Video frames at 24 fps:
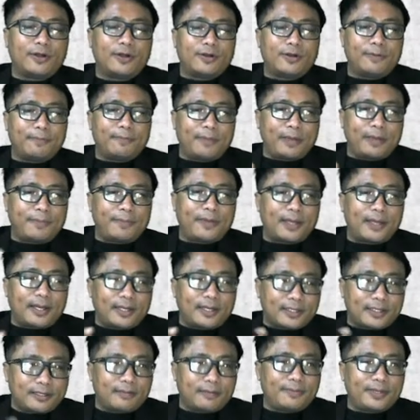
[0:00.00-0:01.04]
may be a
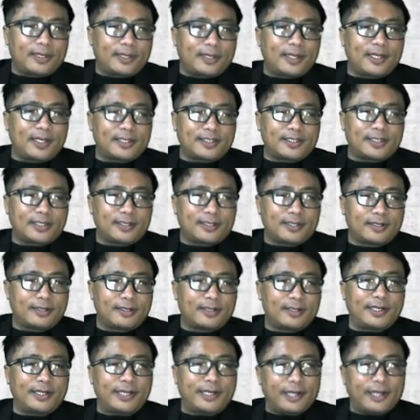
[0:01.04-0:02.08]
little bit lesser,
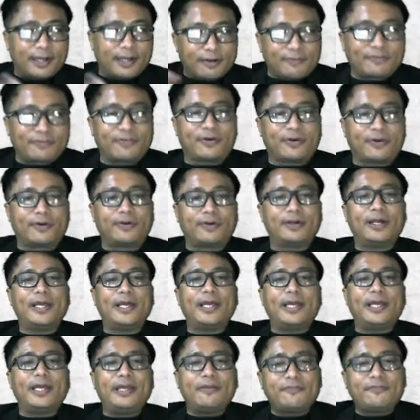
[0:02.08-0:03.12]
therefore
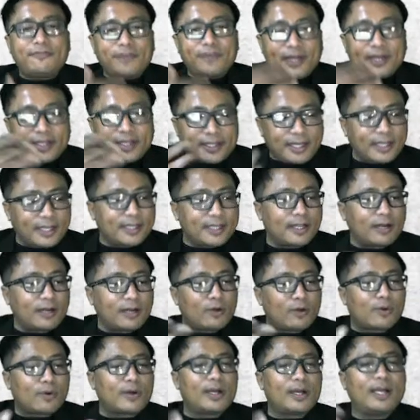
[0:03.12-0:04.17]
affecting the
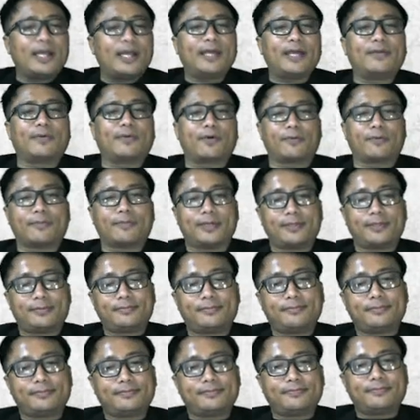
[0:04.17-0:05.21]
local environment.
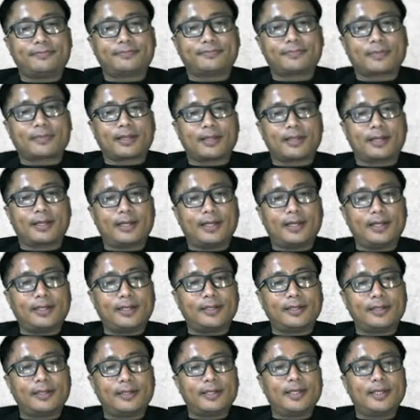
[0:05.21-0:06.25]

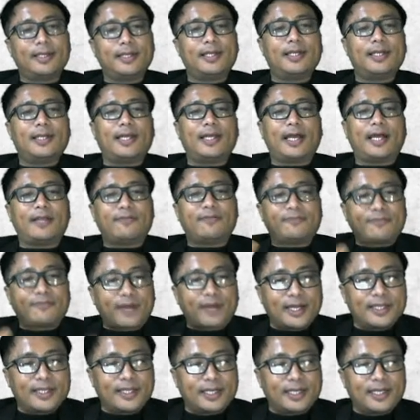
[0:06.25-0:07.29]
Clear? And
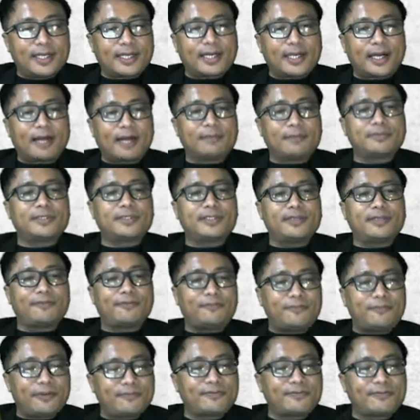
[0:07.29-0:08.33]
finally comes the
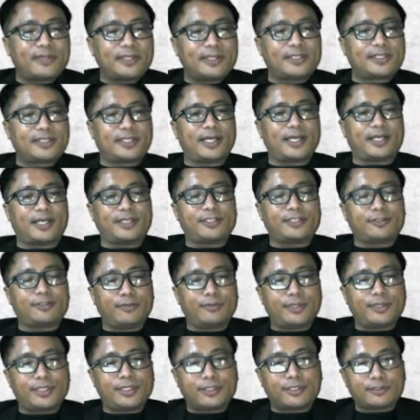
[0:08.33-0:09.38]
fifth stage,
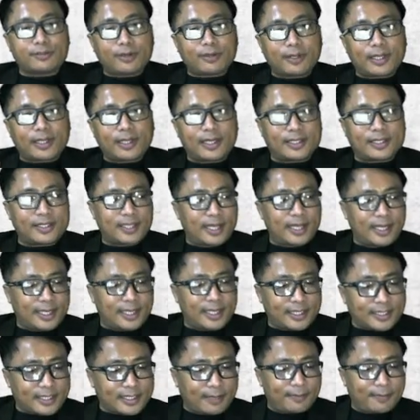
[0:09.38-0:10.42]
which is known as
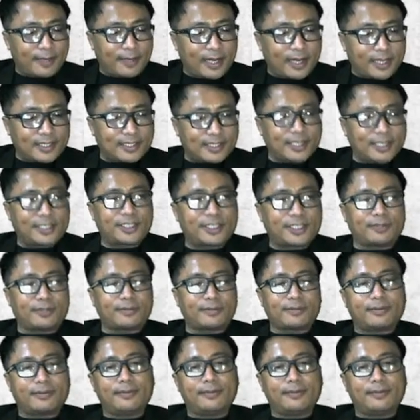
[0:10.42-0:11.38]
stabilization.